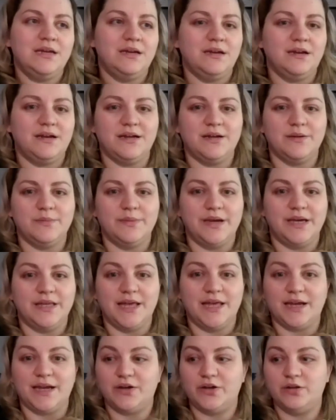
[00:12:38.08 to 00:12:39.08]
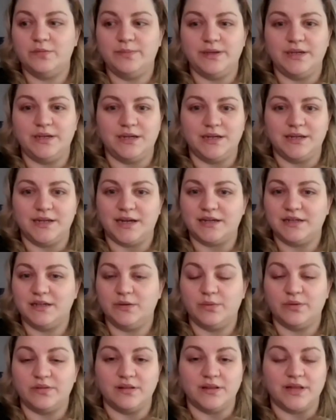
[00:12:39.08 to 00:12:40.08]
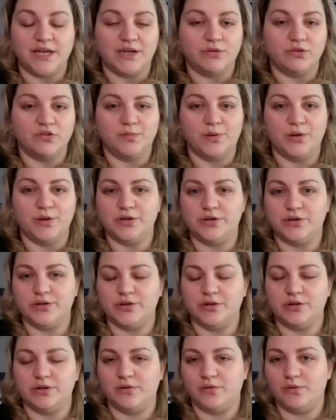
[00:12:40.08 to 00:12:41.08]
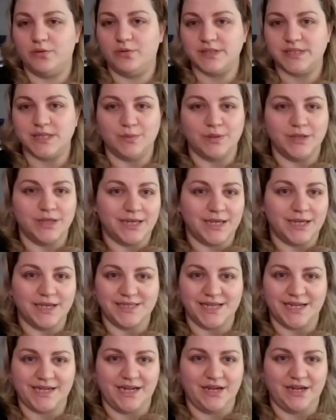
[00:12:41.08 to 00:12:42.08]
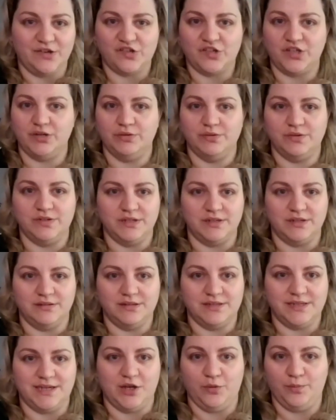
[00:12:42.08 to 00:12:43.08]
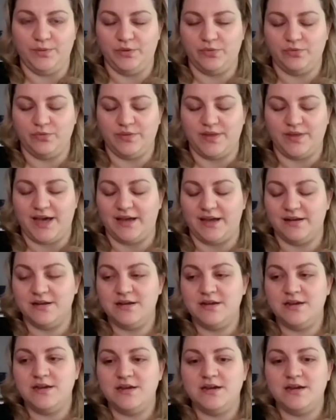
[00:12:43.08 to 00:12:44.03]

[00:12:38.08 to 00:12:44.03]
And that could be connecting with a language partner or someone like Exec HQ to help you through that.